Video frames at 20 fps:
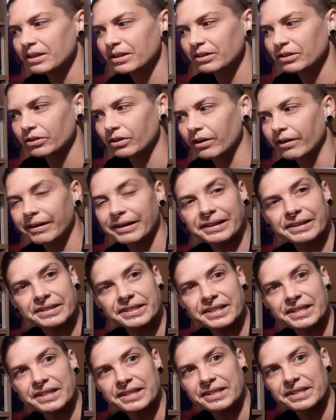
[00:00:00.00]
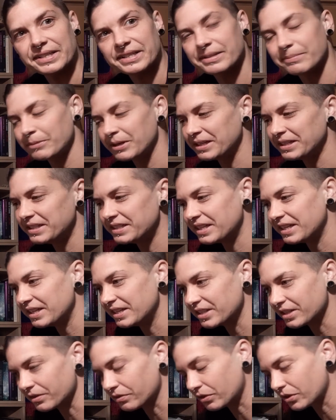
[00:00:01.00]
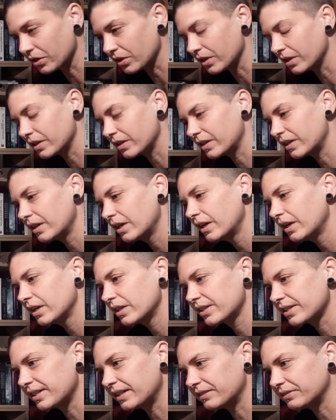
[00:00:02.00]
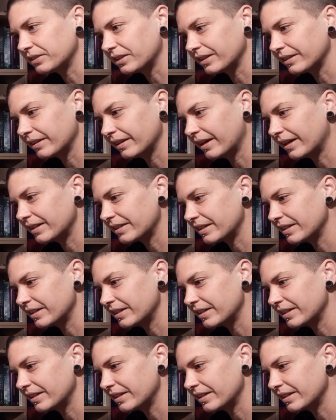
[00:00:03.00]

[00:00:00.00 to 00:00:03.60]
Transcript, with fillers: crying tears, many tears I've cried, stuff like that.